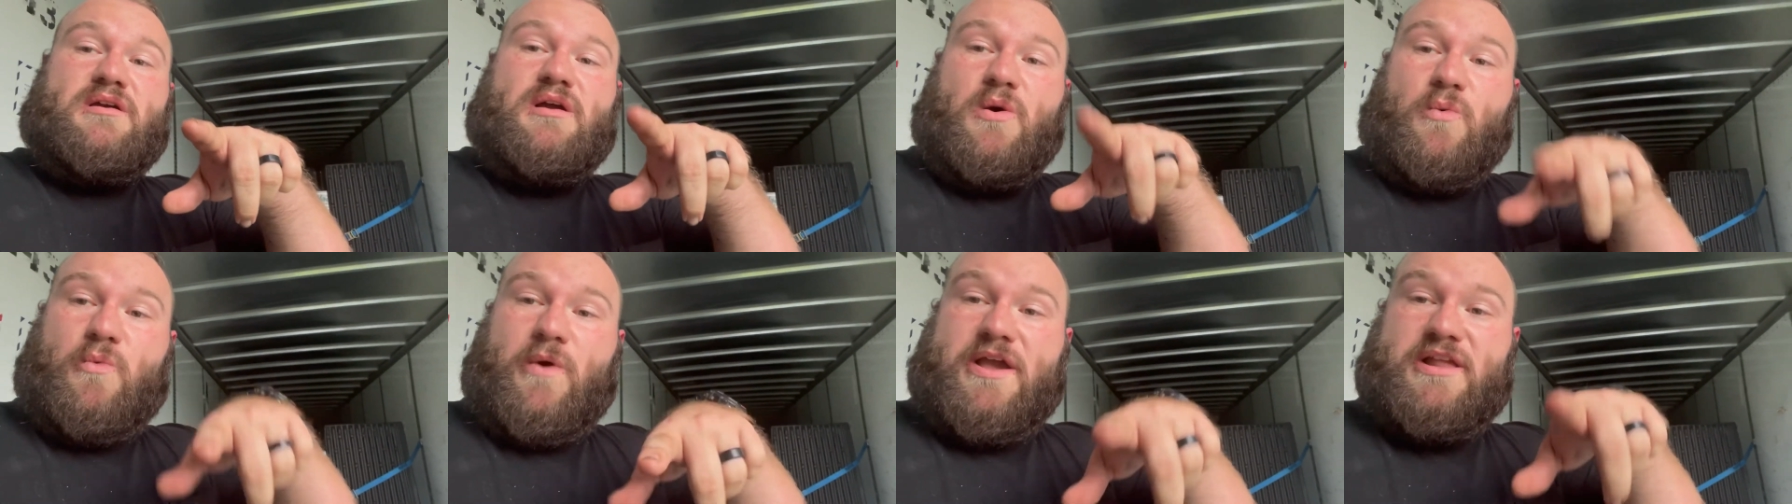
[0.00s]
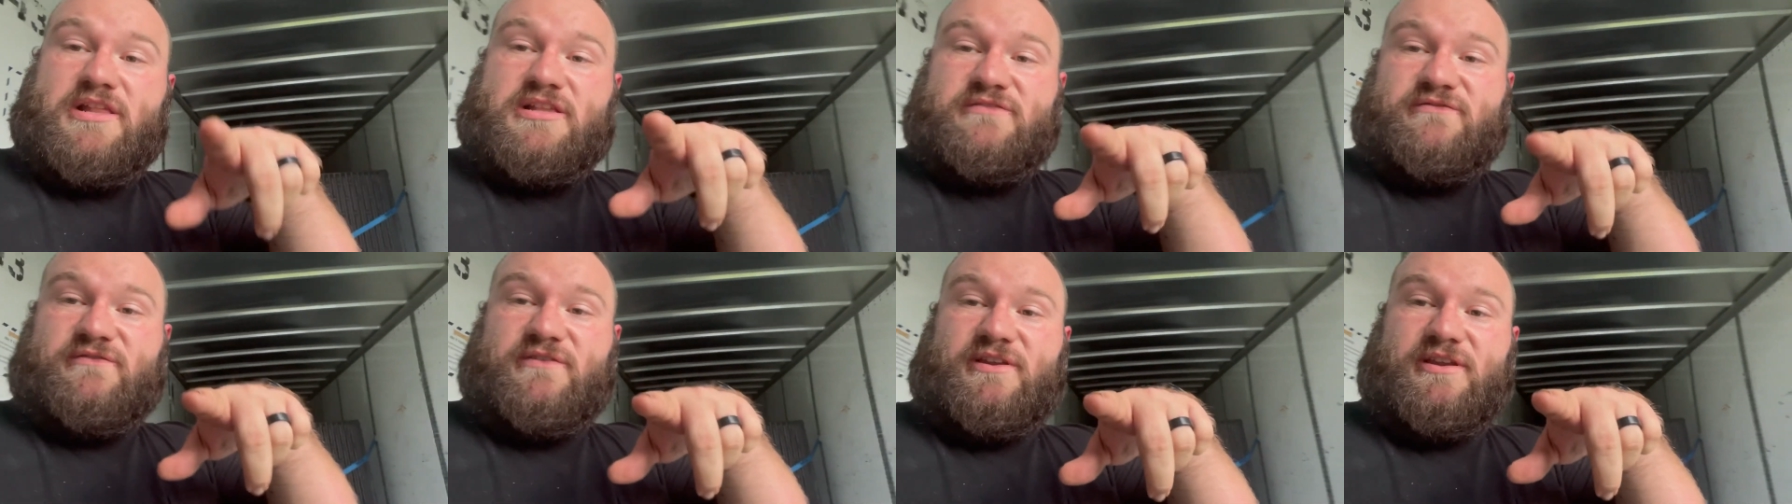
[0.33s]

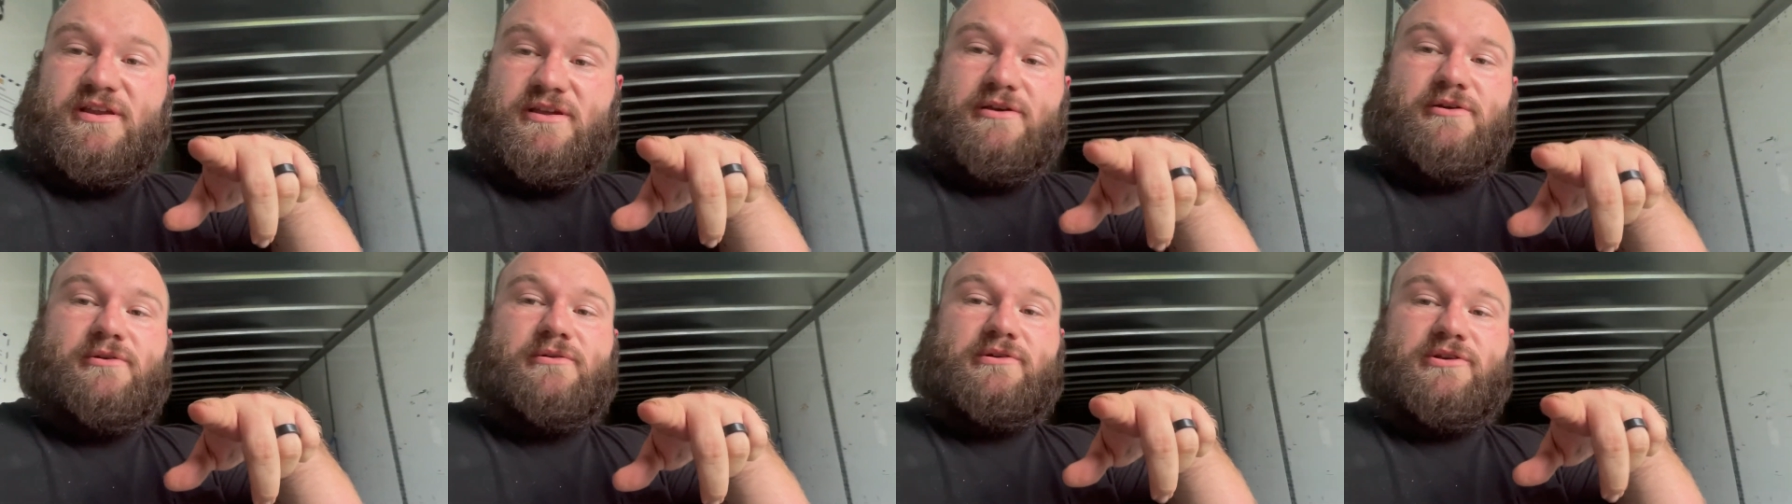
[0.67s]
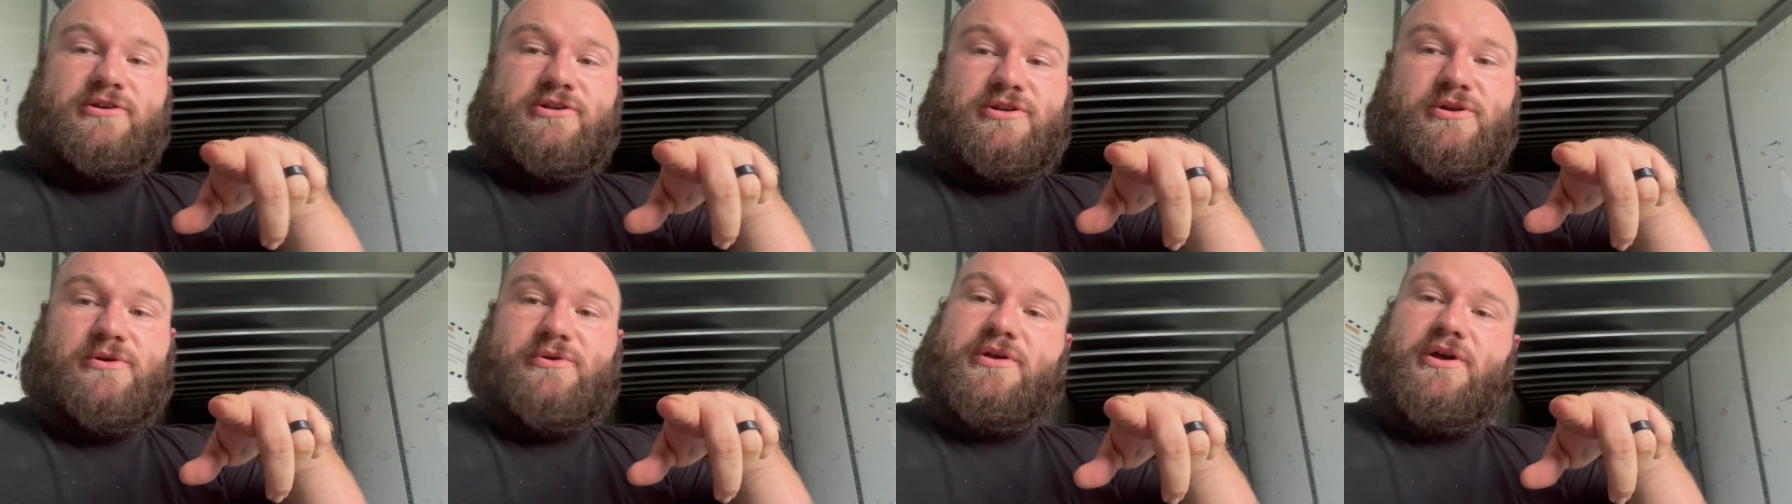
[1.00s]
weights video to
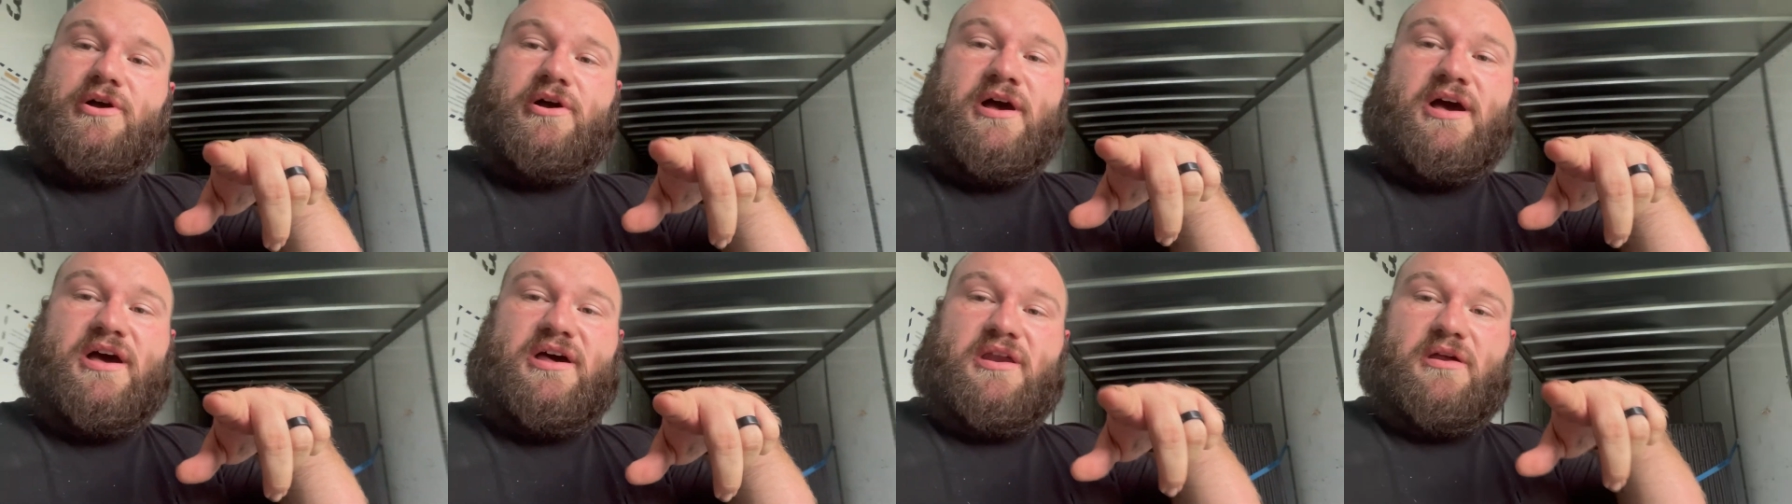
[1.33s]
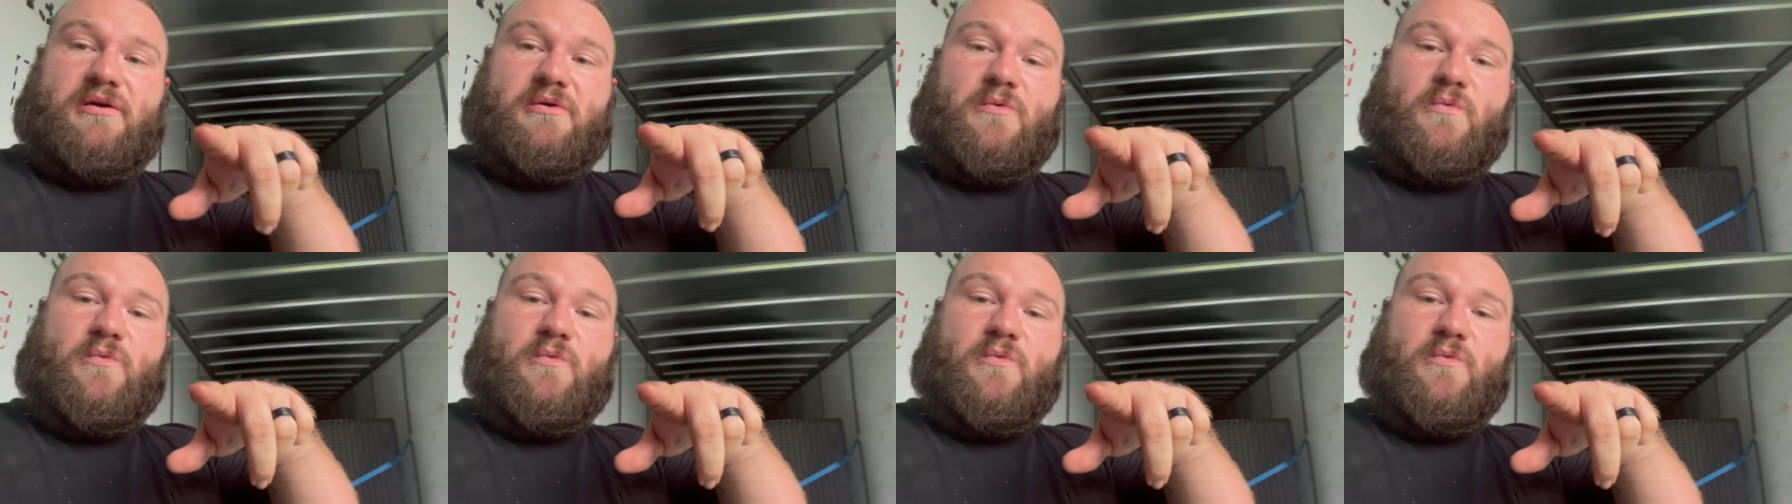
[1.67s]
show y'all how to